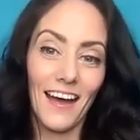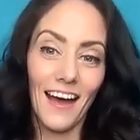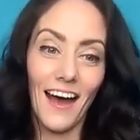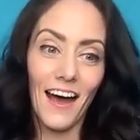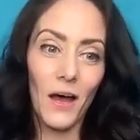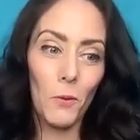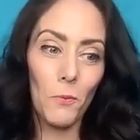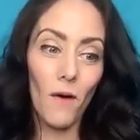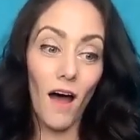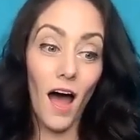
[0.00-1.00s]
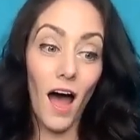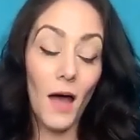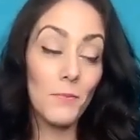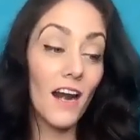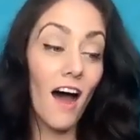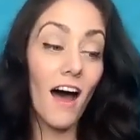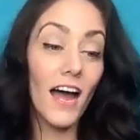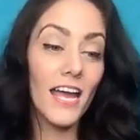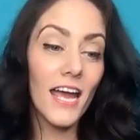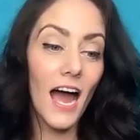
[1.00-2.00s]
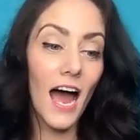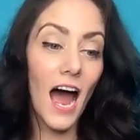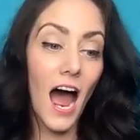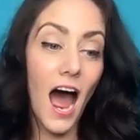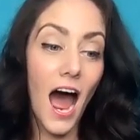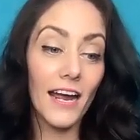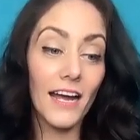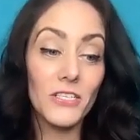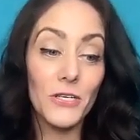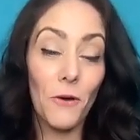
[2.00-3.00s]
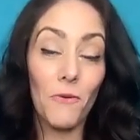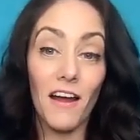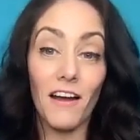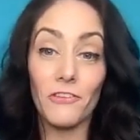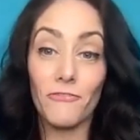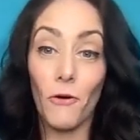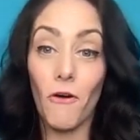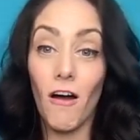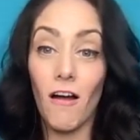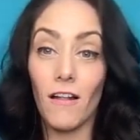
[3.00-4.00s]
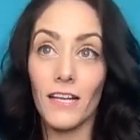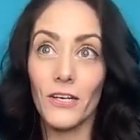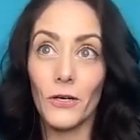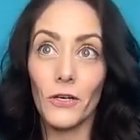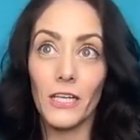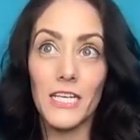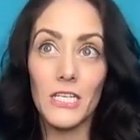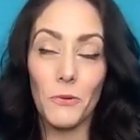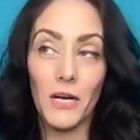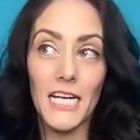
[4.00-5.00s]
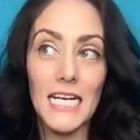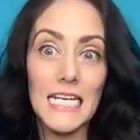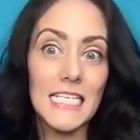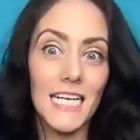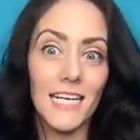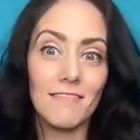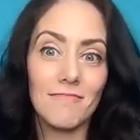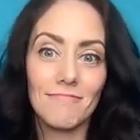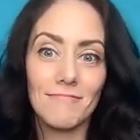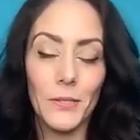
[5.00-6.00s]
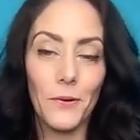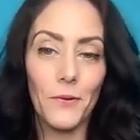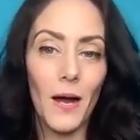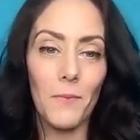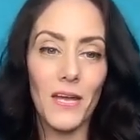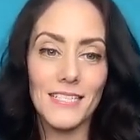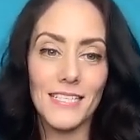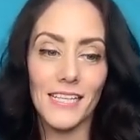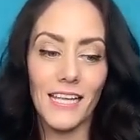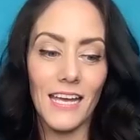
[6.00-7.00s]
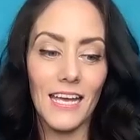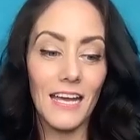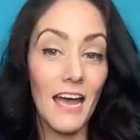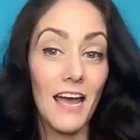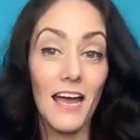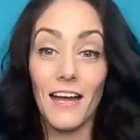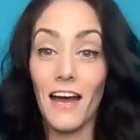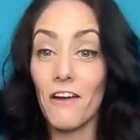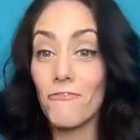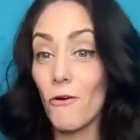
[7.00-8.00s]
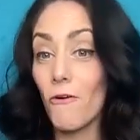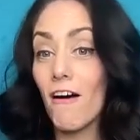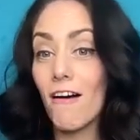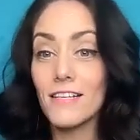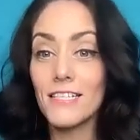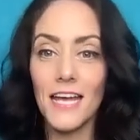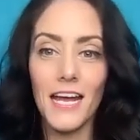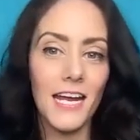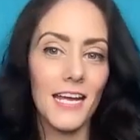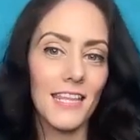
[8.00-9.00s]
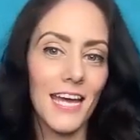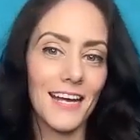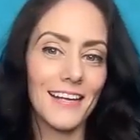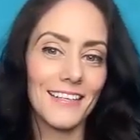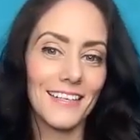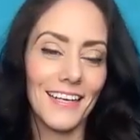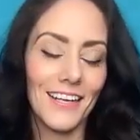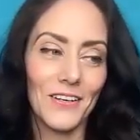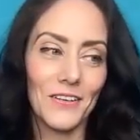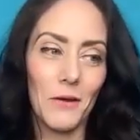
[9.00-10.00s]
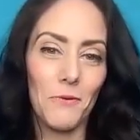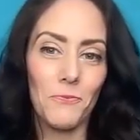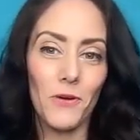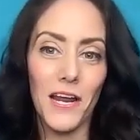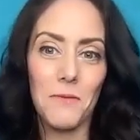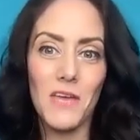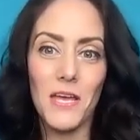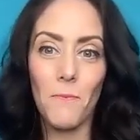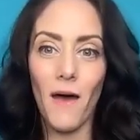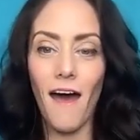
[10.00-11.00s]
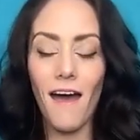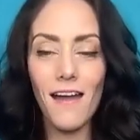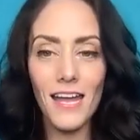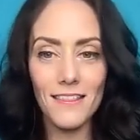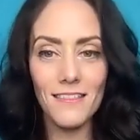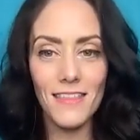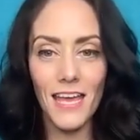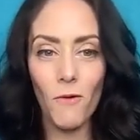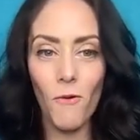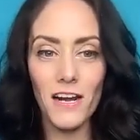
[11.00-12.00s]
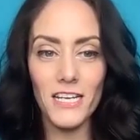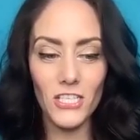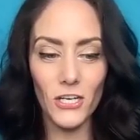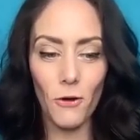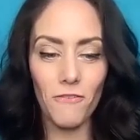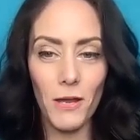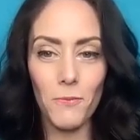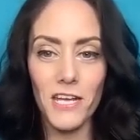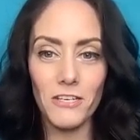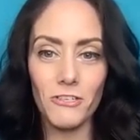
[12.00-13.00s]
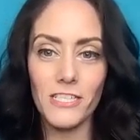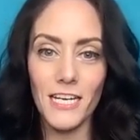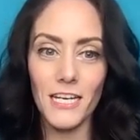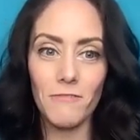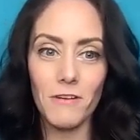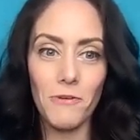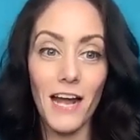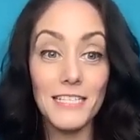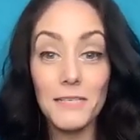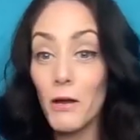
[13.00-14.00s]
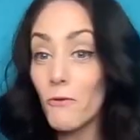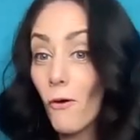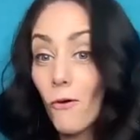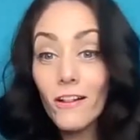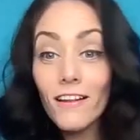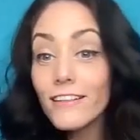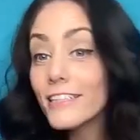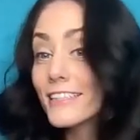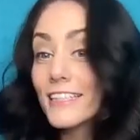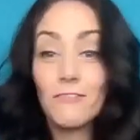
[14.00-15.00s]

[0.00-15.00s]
Um, I mean, I... I got to know when I got the phone call in early twenty nineteen. So oh. I basically got a phone call saying that, you know, they were bringing Mia back and they wanted to know if I'd be interested in reprising my role. Oh.